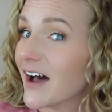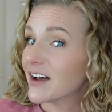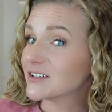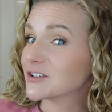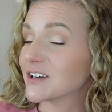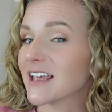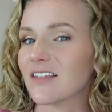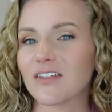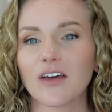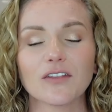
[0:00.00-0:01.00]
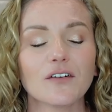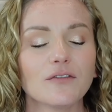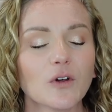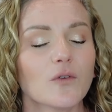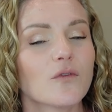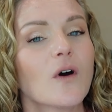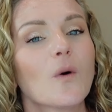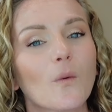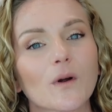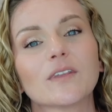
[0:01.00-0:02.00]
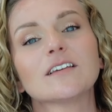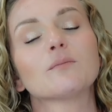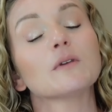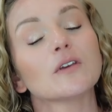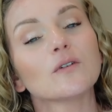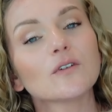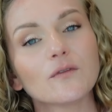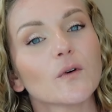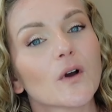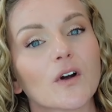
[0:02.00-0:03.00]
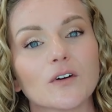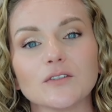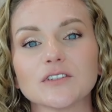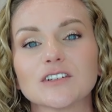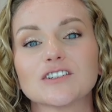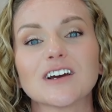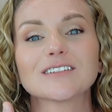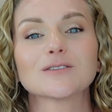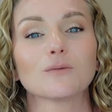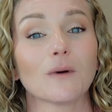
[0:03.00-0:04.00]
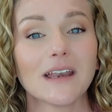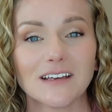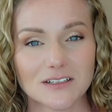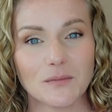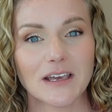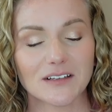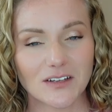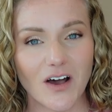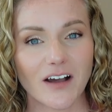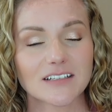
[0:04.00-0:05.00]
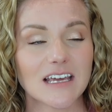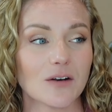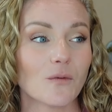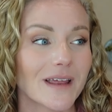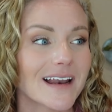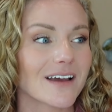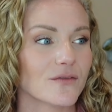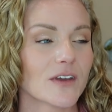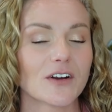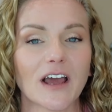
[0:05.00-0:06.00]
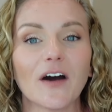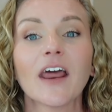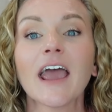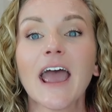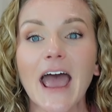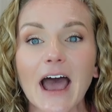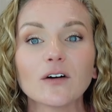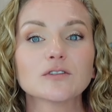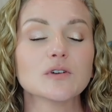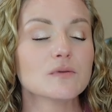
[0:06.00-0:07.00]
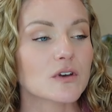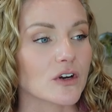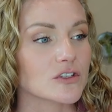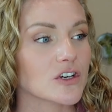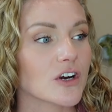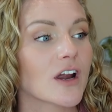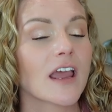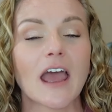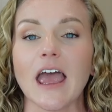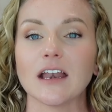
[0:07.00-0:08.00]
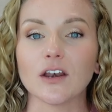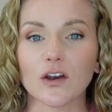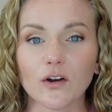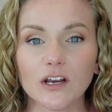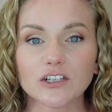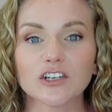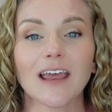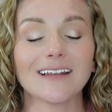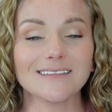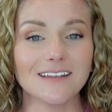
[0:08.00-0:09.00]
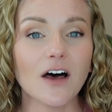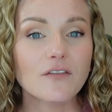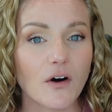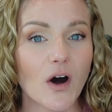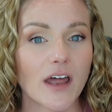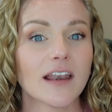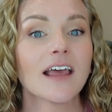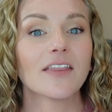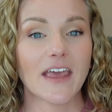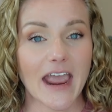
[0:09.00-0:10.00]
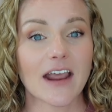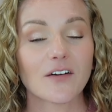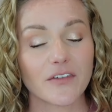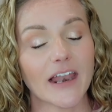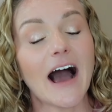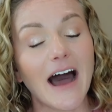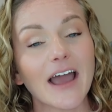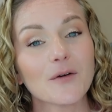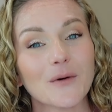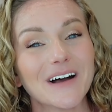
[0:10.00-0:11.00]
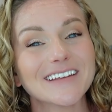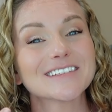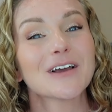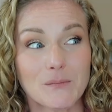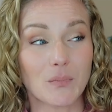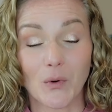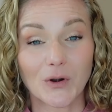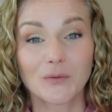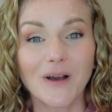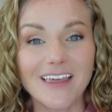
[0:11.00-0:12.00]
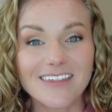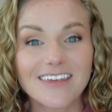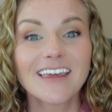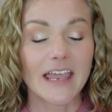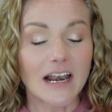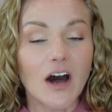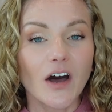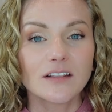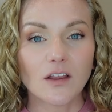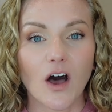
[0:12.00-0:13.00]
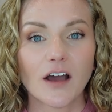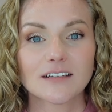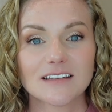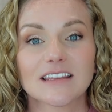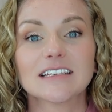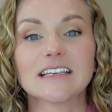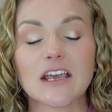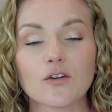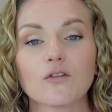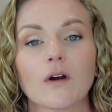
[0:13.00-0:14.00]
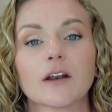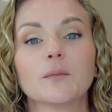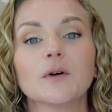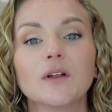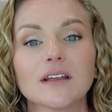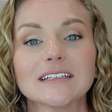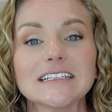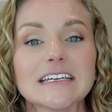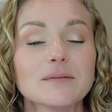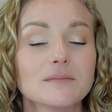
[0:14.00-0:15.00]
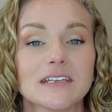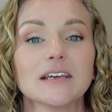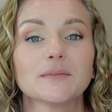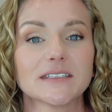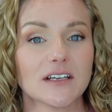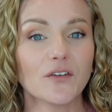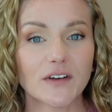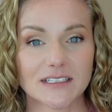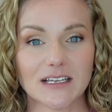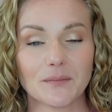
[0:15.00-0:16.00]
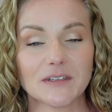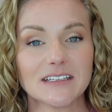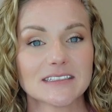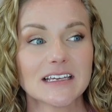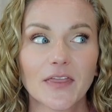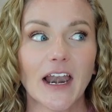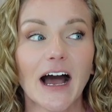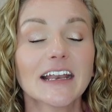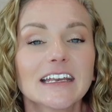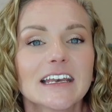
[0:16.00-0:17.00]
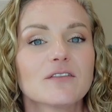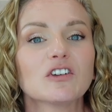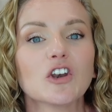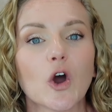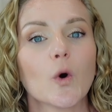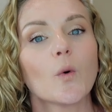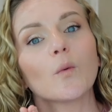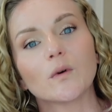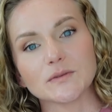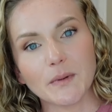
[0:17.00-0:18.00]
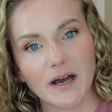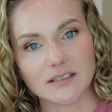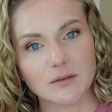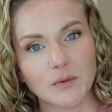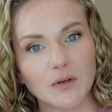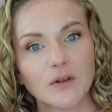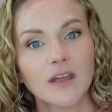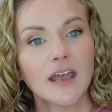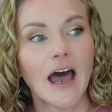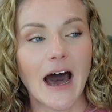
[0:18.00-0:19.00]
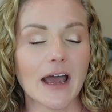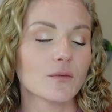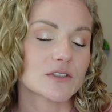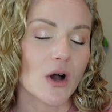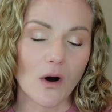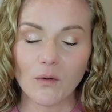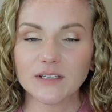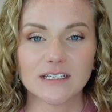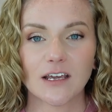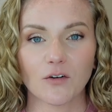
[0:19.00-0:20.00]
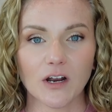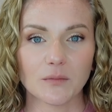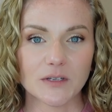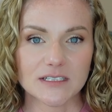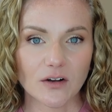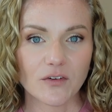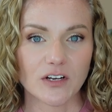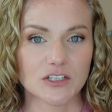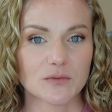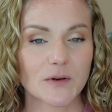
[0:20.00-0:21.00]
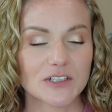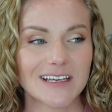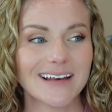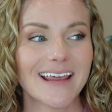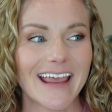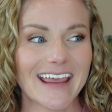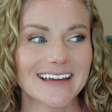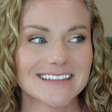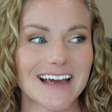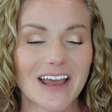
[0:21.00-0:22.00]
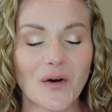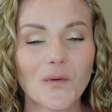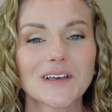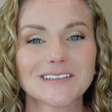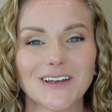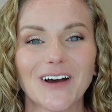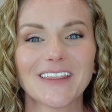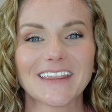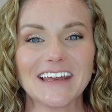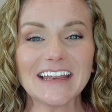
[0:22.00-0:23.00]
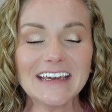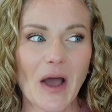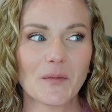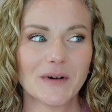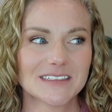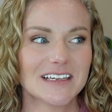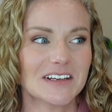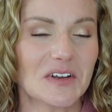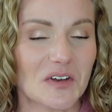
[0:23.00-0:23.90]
underneath the floof, were these beautiful curls just waiting to be unlocked. And when I figured out how to nurture and nourish and love on the hair that I was born with, it unlocked this incredible, deep, deep self acceptance that I didn't even know was possible. I was always an incredibly self conscious person, and I always thought that I wasn't